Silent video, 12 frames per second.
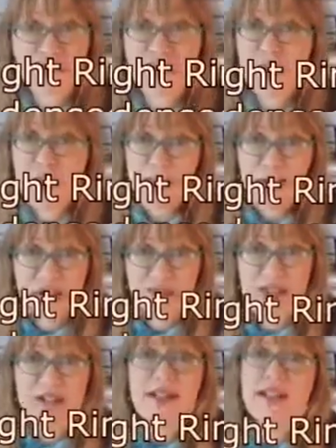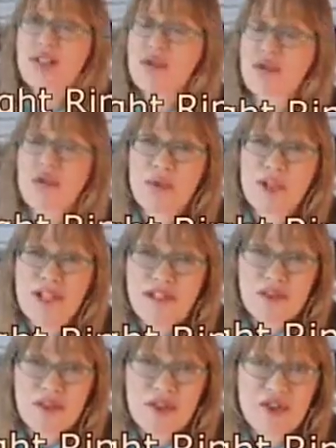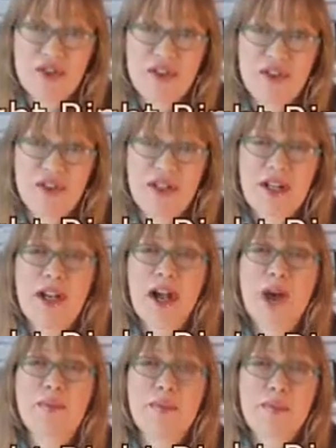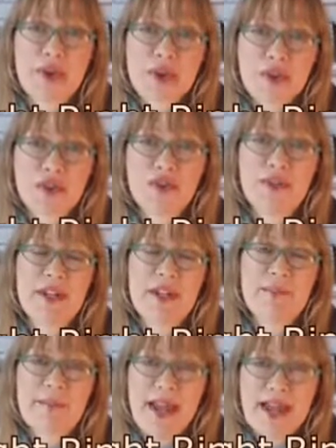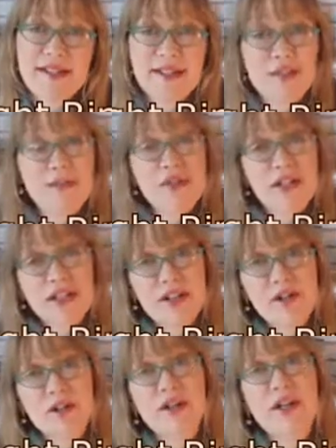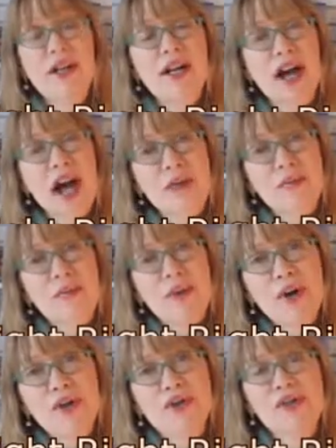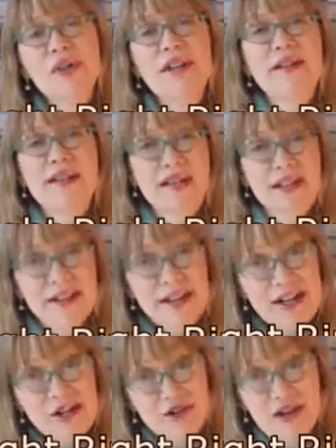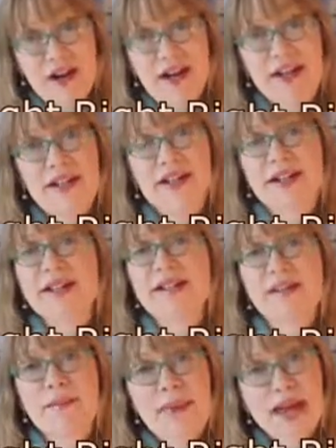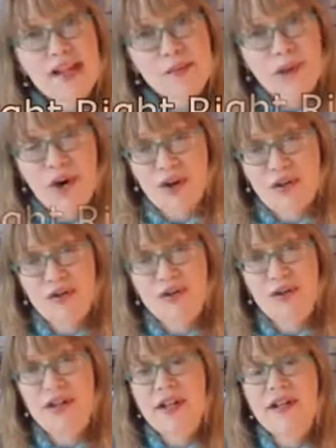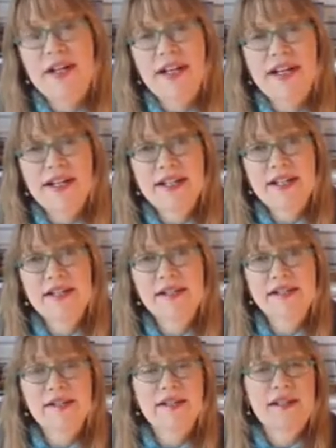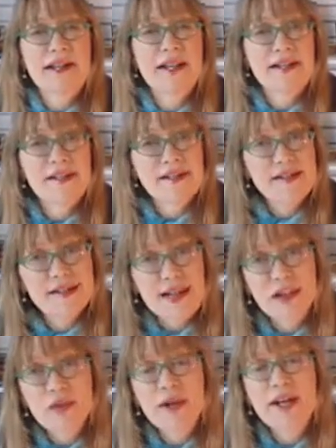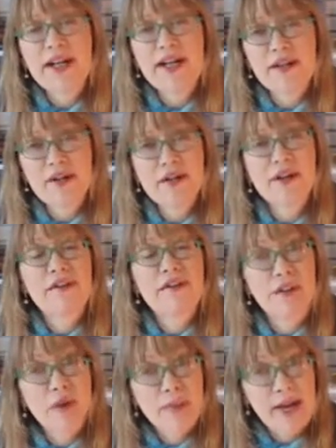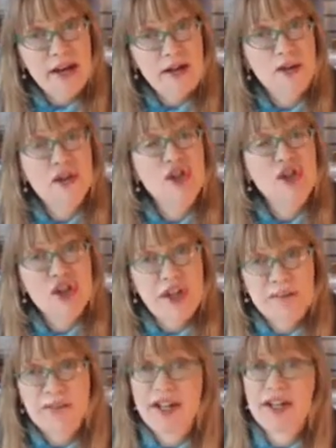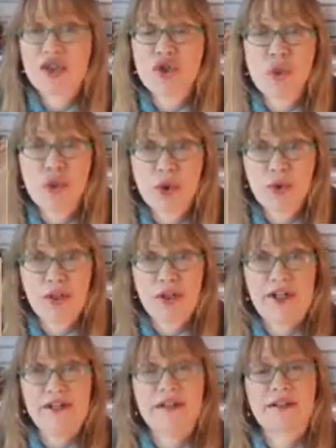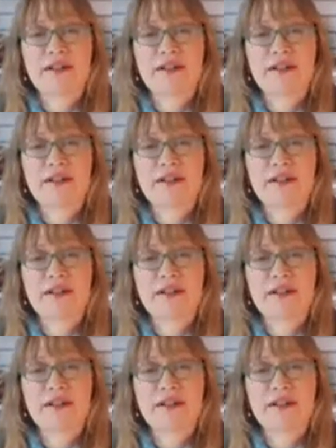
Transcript: flow pattern into a ring structure, I propose you get mass. In particular, I propose that an electron is a mass particle that is an accelerating etheric flow pattern shaped like a toroid,